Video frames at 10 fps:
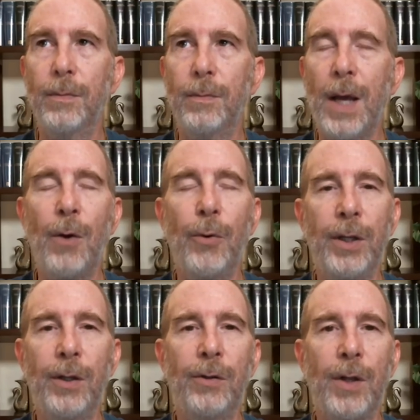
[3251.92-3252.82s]
how it
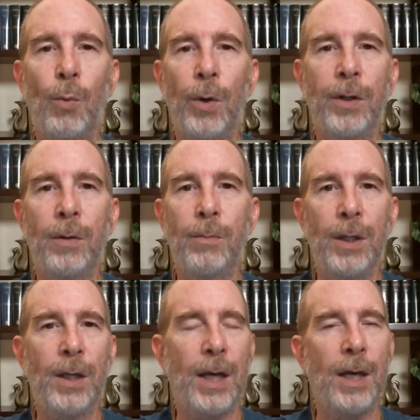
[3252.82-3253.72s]
is that one can be
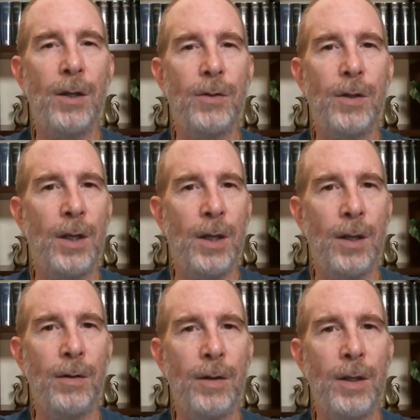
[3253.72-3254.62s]
engaged
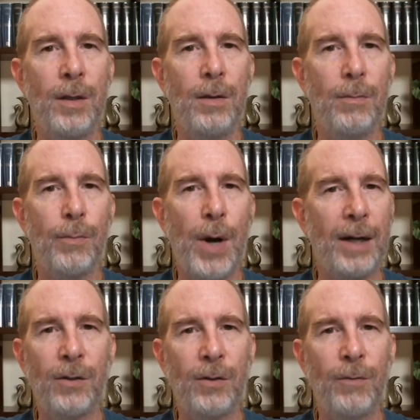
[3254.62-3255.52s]
in the
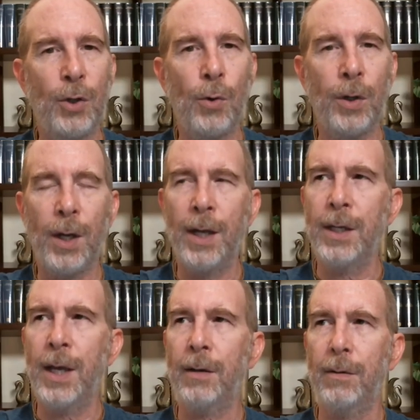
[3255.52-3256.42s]
practice of yoga, and
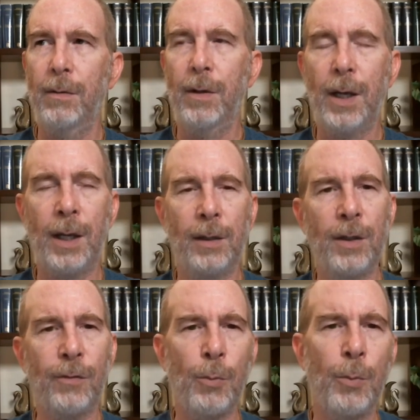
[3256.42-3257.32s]
yet, at least
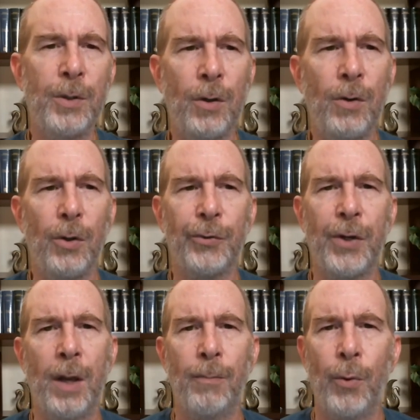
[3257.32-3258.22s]
from a material
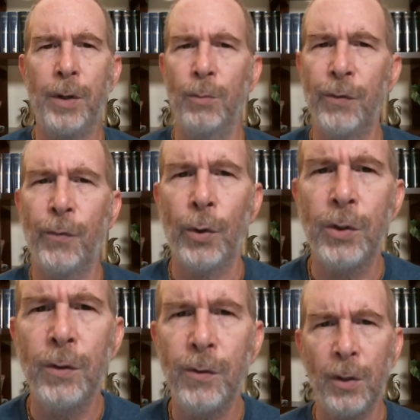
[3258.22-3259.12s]
standpoint,
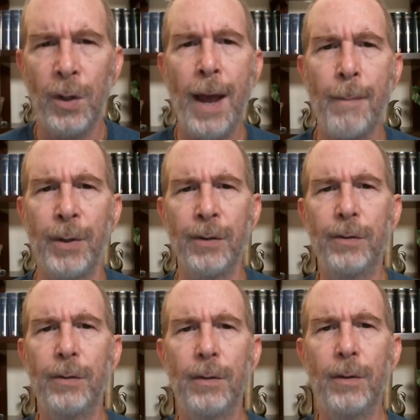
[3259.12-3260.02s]
misfortune still happens.